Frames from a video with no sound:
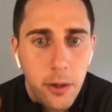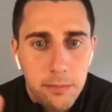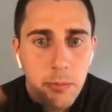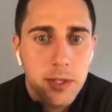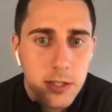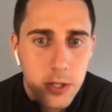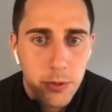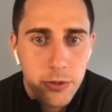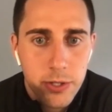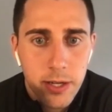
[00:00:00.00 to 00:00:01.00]
help them with
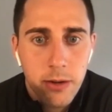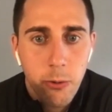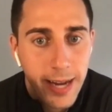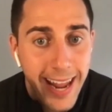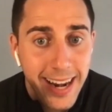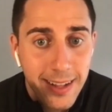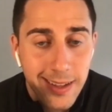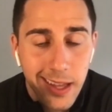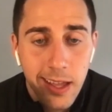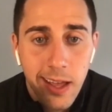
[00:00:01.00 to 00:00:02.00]
distribution
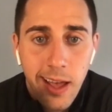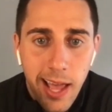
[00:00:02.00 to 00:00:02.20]
organically,